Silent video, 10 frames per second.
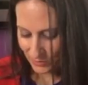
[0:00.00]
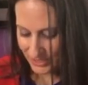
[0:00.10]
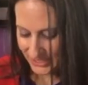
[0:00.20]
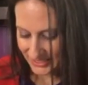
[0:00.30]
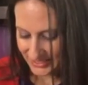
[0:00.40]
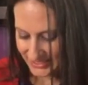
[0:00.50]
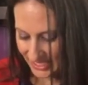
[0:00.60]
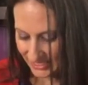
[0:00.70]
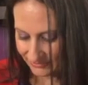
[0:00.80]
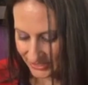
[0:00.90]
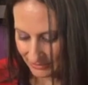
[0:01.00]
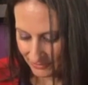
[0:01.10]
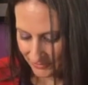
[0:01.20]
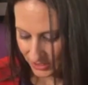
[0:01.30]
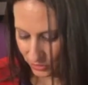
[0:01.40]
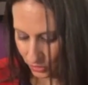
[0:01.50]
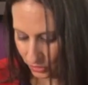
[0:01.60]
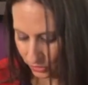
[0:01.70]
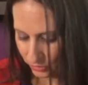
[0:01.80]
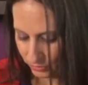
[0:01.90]
And we're gonna save some of
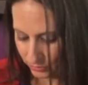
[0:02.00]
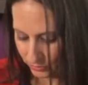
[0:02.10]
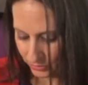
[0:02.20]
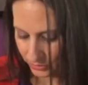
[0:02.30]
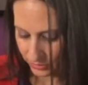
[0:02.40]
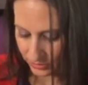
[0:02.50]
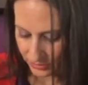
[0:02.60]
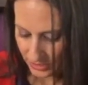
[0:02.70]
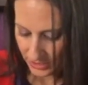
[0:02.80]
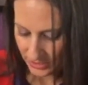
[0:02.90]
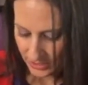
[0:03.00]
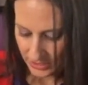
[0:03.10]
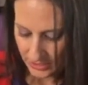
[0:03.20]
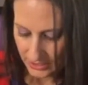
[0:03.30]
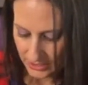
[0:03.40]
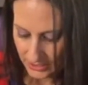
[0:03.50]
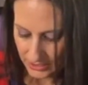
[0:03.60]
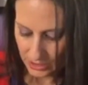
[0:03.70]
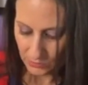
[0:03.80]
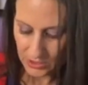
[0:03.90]
this juice
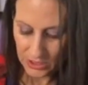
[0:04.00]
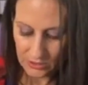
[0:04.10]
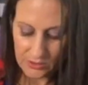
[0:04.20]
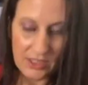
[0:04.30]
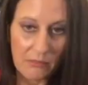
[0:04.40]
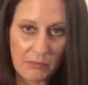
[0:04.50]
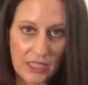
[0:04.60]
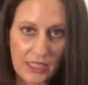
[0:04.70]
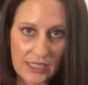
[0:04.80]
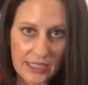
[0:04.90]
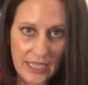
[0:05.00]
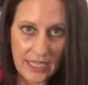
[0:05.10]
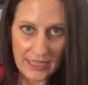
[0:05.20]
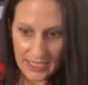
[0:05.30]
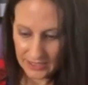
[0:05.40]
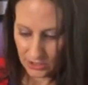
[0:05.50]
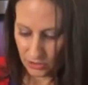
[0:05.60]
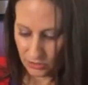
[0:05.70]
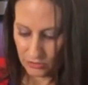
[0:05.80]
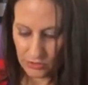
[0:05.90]
because we're gonna use the beets and then the
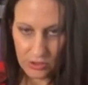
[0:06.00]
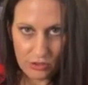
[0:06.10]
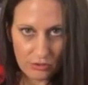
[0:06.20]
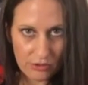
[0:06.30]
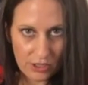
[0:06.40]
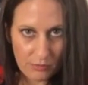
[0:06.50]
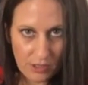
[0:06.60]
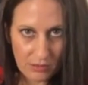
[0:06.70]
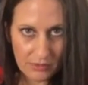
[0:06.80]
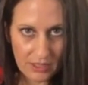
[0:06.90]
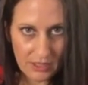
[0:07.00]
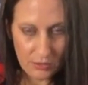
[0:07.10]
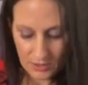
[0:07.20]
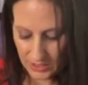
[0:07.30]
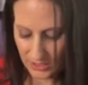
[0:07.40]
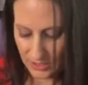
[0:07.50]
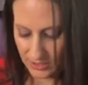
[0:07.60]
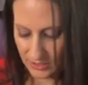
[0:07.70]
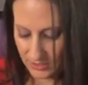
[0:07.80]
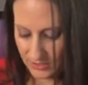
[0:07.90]
juice. The juice is probably going
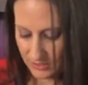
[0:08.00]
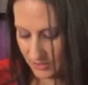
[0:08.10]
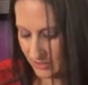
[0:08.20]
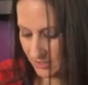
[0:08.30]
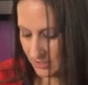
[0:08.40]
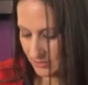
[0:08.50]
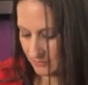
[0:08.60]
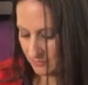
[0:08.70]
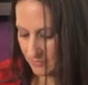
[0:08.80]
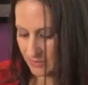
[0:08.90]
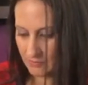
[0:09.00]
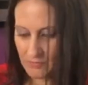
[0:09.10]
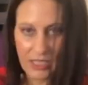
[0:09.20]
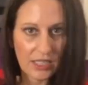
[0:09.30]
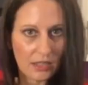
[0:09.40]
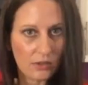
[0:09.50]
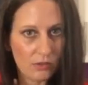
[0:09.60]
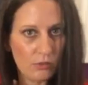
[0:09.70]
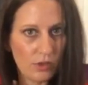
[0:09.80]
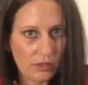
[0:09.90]
to make it a
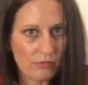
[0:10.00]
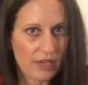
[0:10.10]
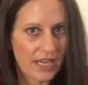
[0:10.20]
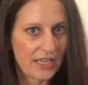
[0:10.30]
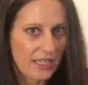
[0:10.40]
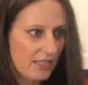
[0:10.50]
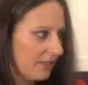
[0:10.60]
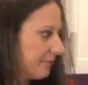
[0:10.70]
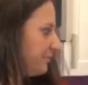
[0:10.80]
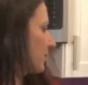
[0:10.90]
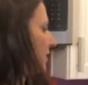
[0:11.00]
little more red.